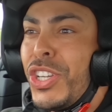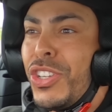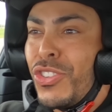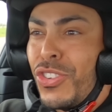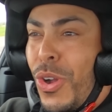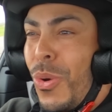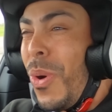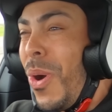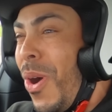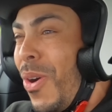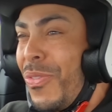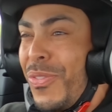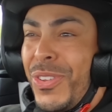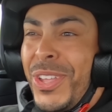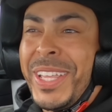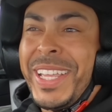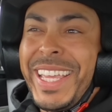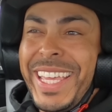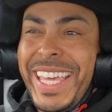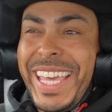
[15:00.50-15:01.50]
control off,
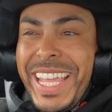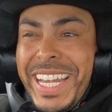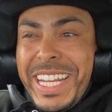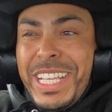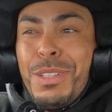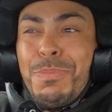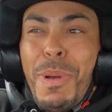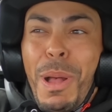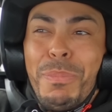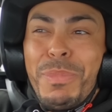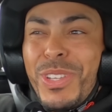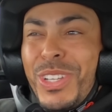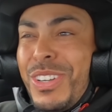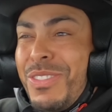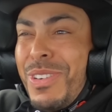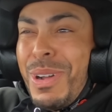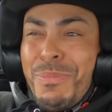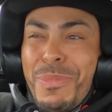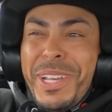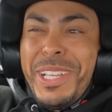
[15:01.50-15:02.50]
hitting these bumps on the
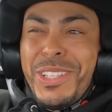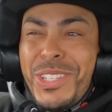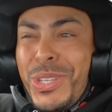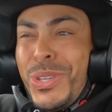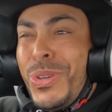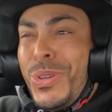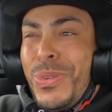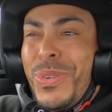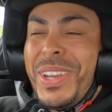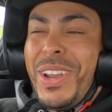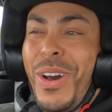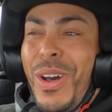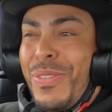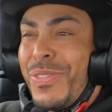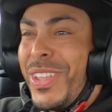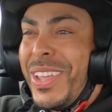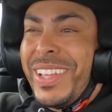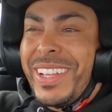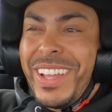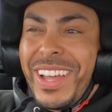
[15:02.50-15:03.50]
runway too, and
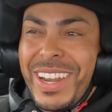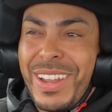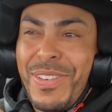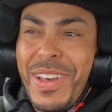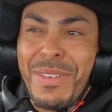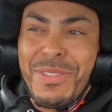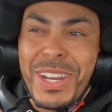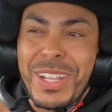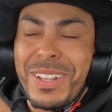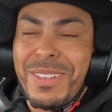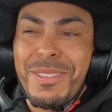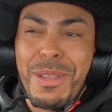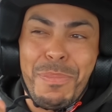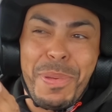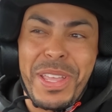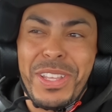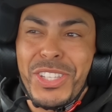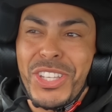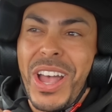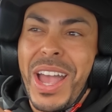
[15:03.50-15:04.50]
after kind of having a
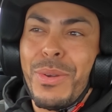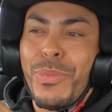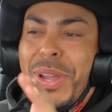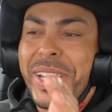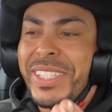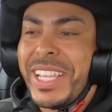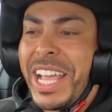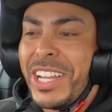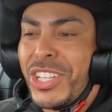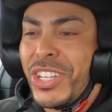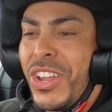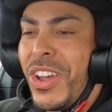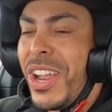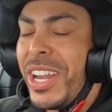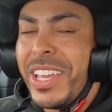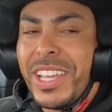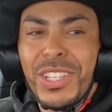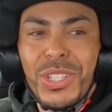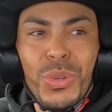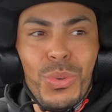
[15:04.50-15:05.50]
bit of sideways action
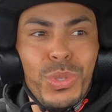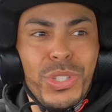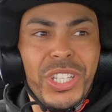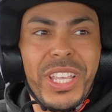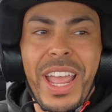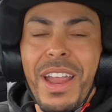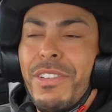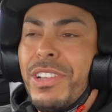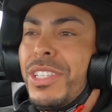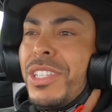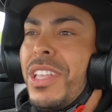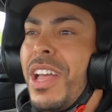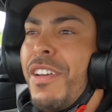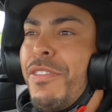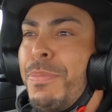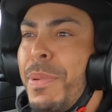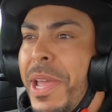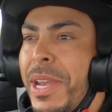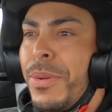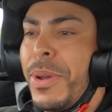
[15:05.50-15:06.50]
earlier, it's all scary
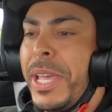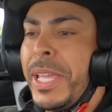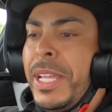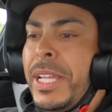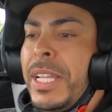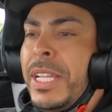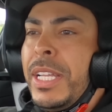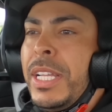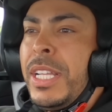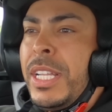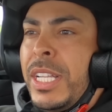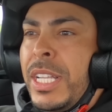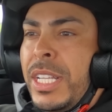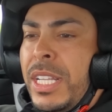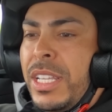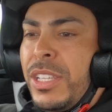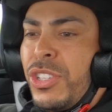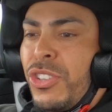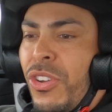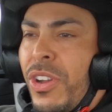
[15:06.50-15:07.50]
stuff. But anyway,
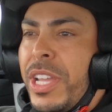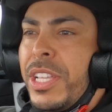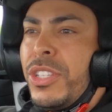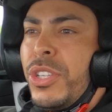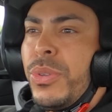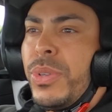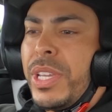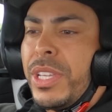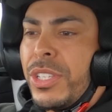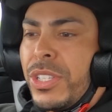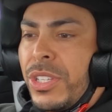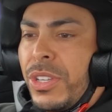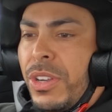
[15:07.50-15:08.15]
let's try and do this.